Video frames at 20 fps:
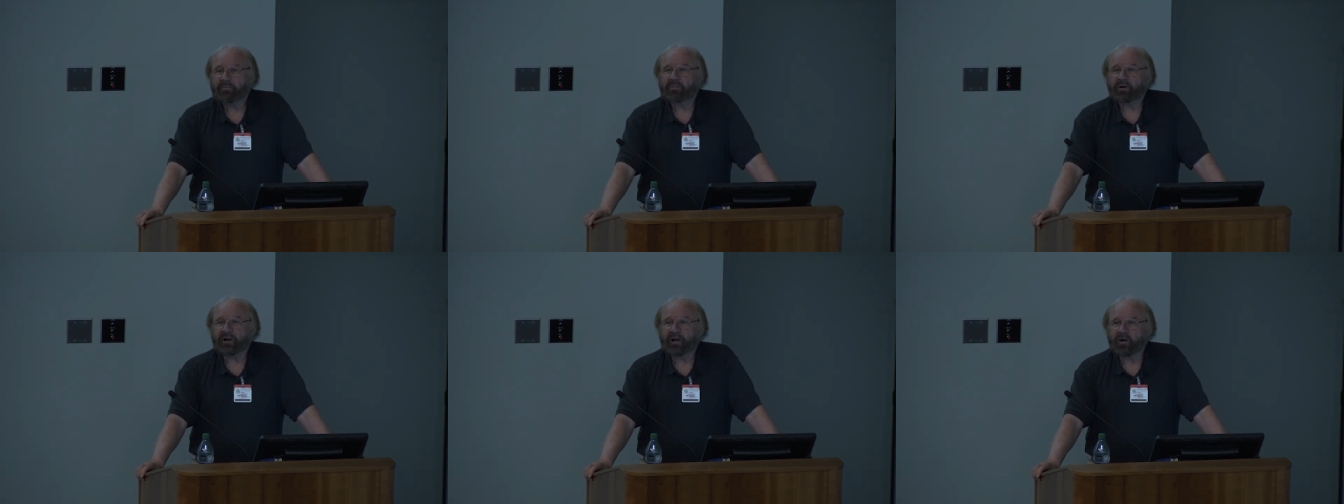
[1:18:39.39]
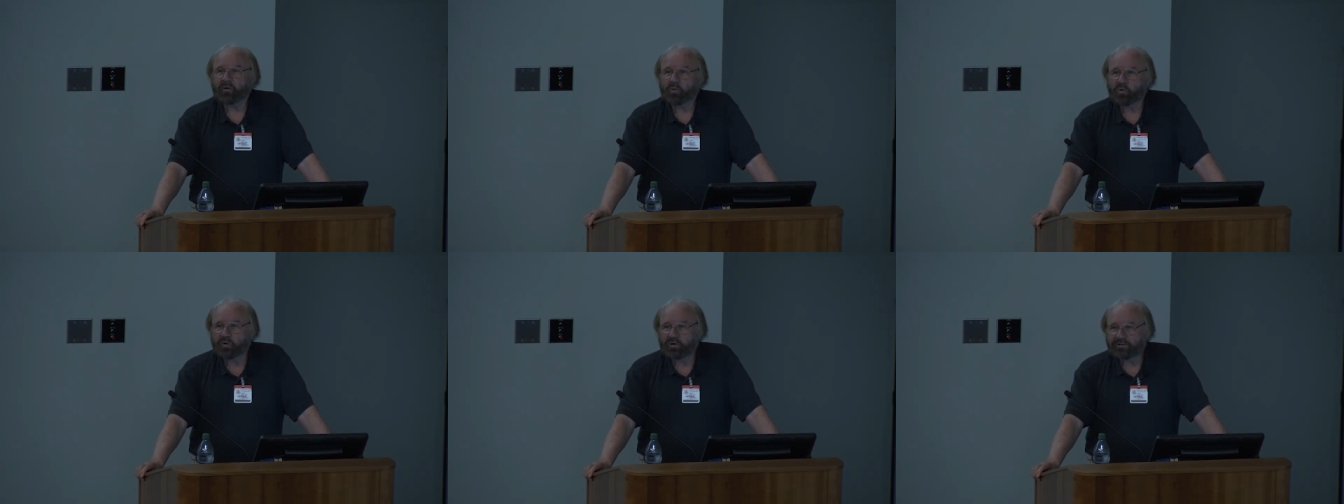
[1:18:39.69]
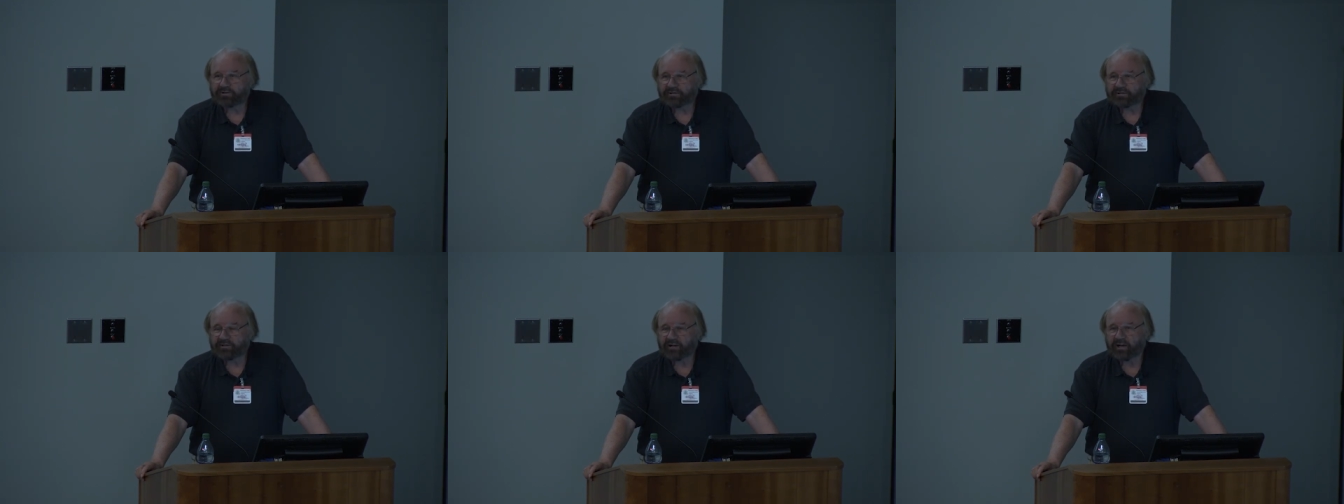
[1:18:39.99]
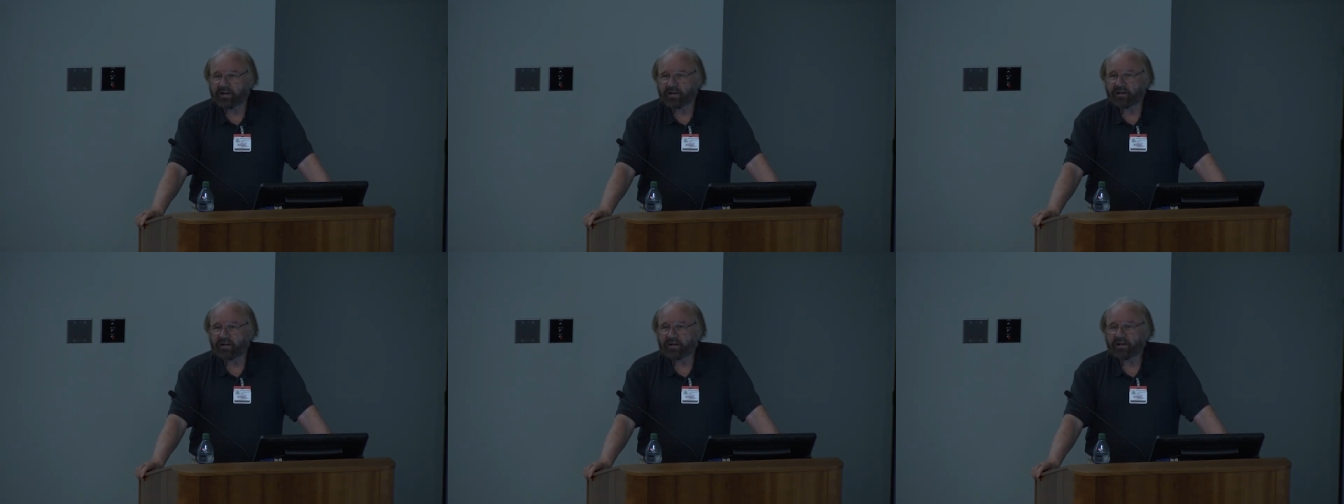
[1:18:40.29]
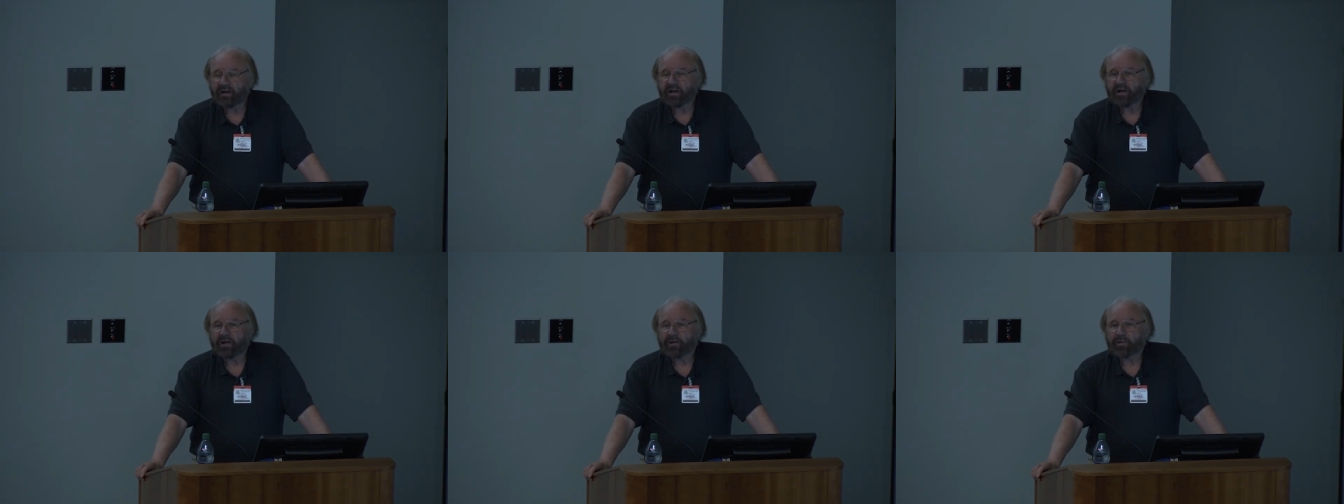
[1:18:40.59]
but I would say
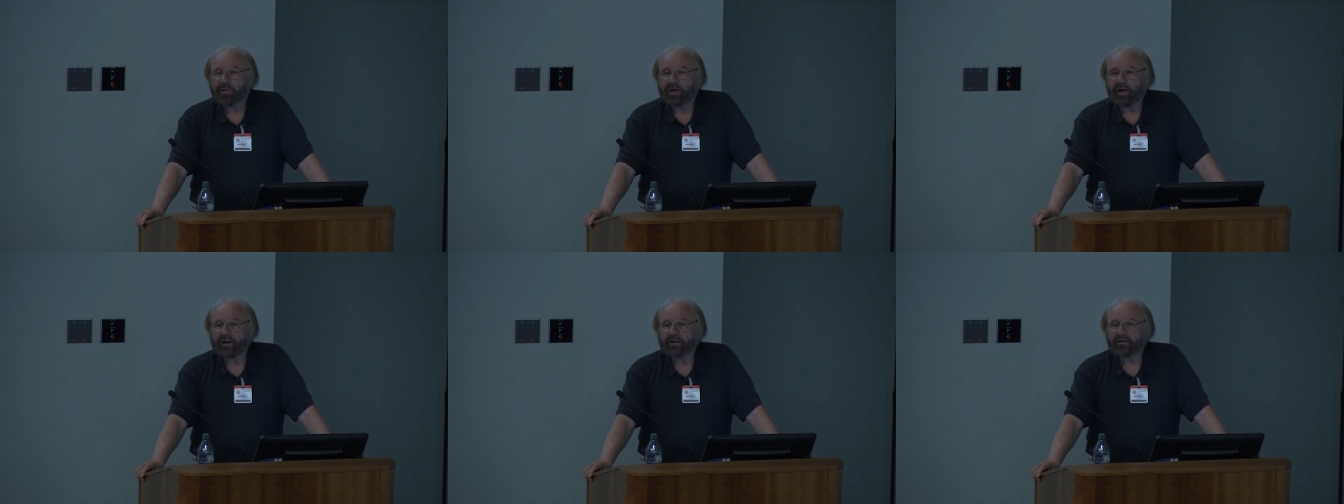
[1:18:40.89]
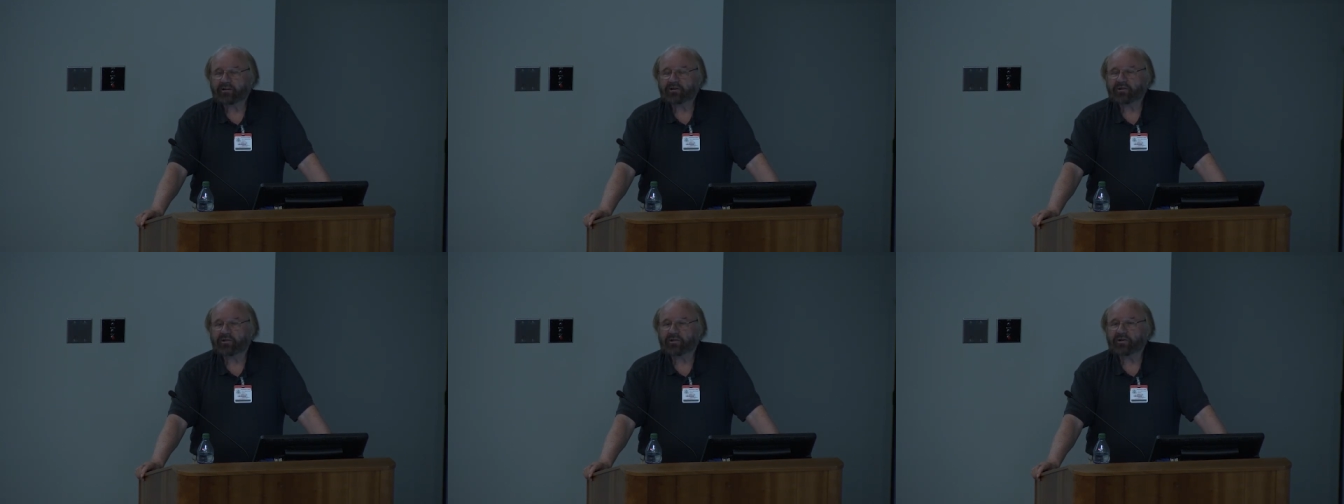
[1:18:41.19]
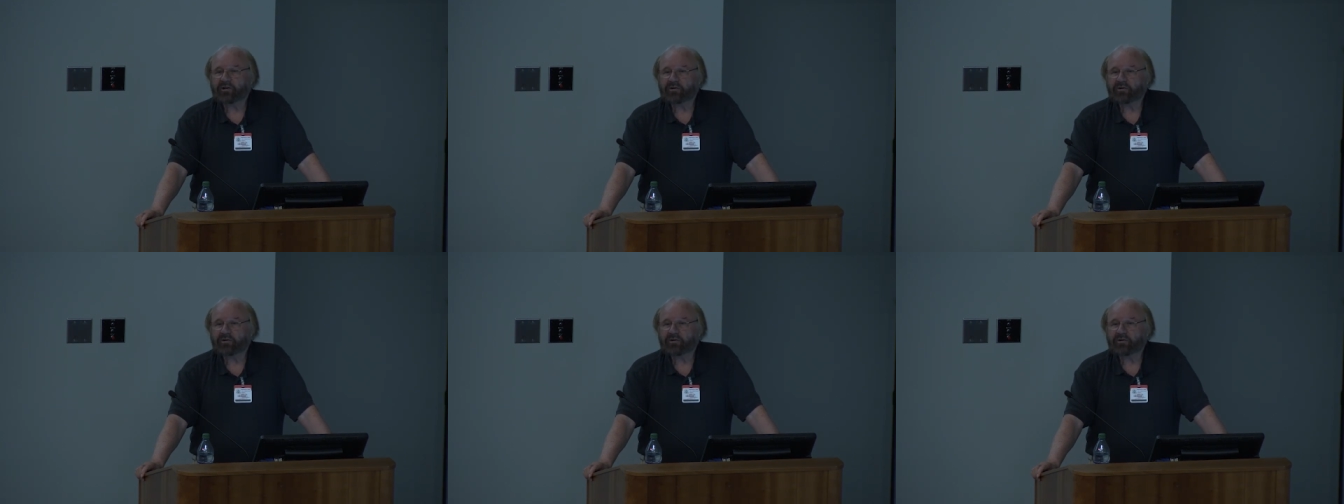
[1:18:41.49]
that the,